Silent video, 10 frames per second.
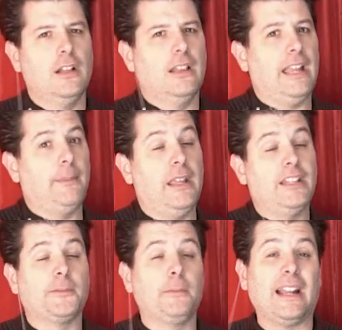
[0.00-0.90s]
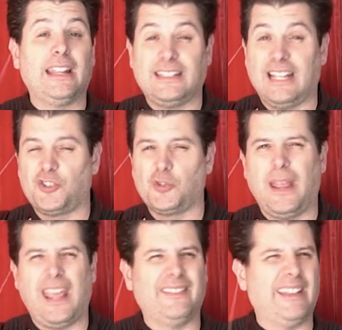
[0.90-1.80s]
like it's magnetized to my
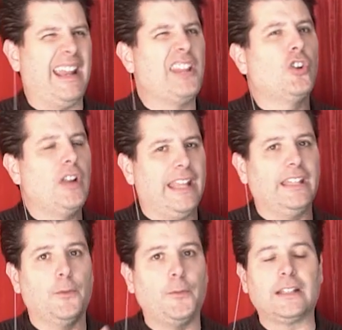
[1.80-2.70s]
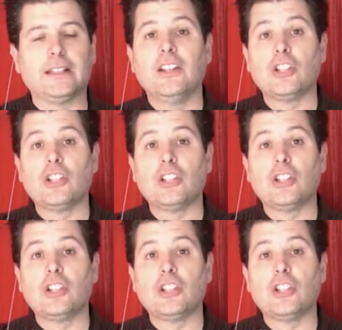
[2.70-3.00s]
hand, and I don't like the effect.